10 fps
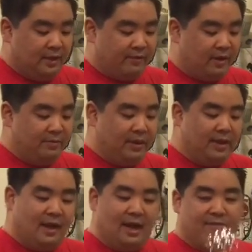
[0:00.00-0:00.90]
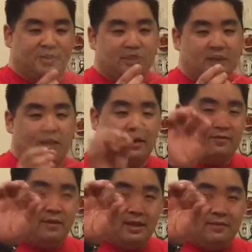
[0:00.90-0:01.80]
I've got about a sheet
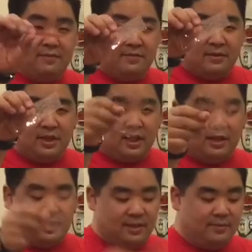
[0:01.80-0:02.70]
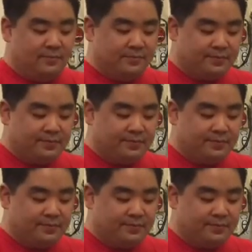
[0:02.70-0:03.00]
of leaf gelatin.